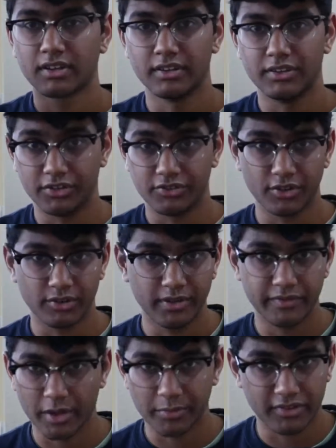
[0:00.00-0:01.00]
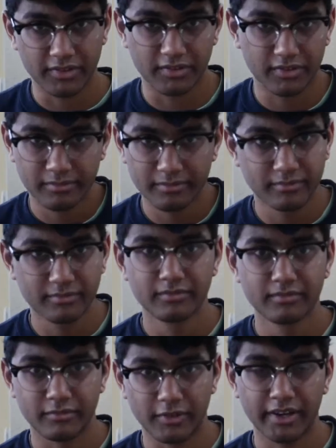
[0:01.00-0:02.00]
digital, if that makes sense,
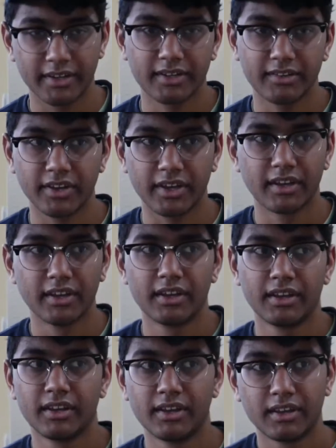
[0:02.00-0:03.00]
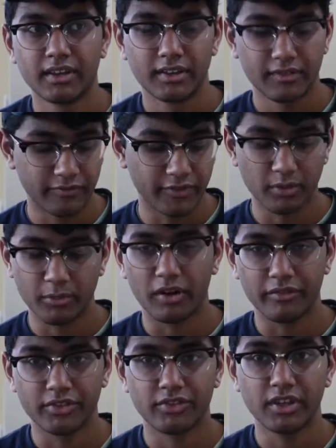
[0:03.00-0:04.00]
right? Because film,
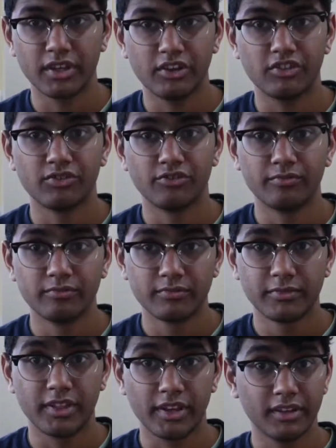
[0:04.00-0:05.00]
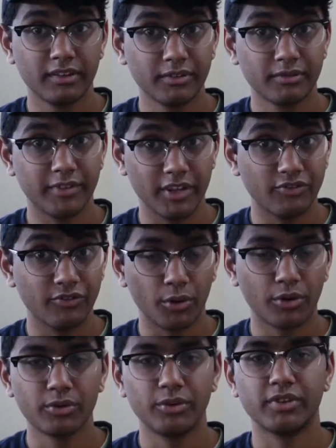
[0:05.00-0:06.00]
obviously each
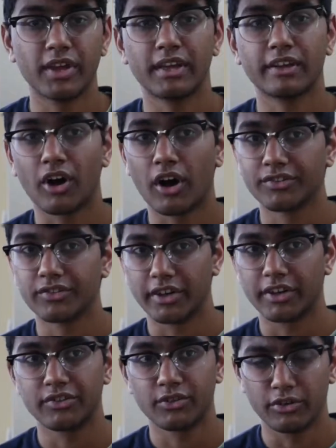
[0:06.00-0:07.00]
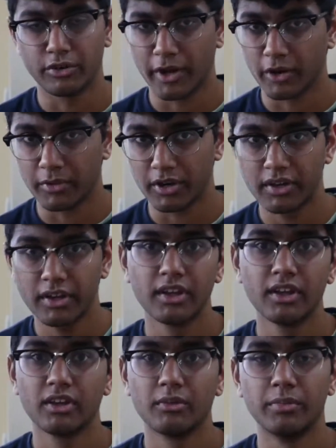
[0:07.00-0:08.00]
photo you take costs a certain amount of money,
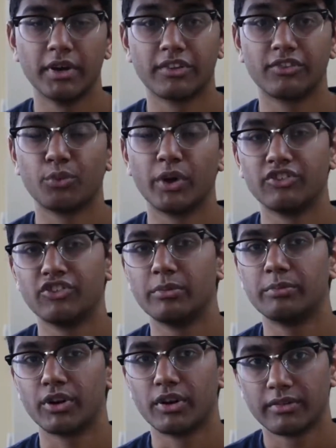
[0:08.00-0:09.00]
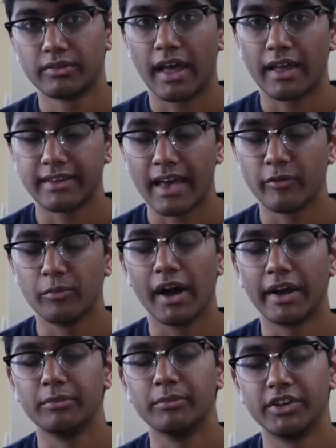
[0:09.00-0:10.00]
but it's way cheaper to have a
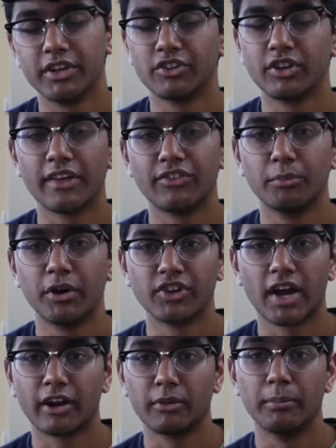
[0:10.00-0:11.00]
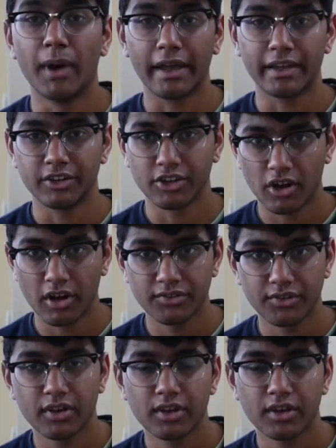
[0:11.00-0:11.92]
buy-in. But digital has a much higher buy-in cost.